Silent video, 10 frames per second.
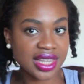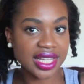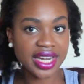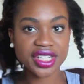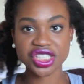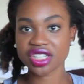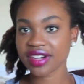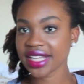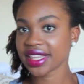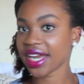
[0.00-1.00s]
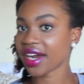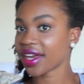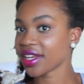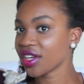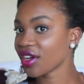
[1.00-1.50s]
let it chill right there.
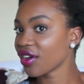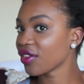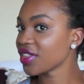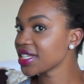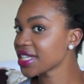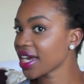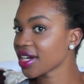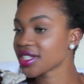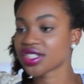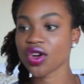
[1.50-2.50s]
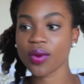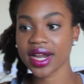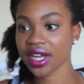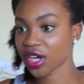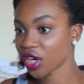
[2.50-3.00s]
And you know, these hairs don't
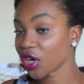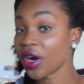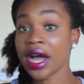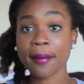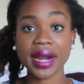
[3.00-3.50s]
want to go,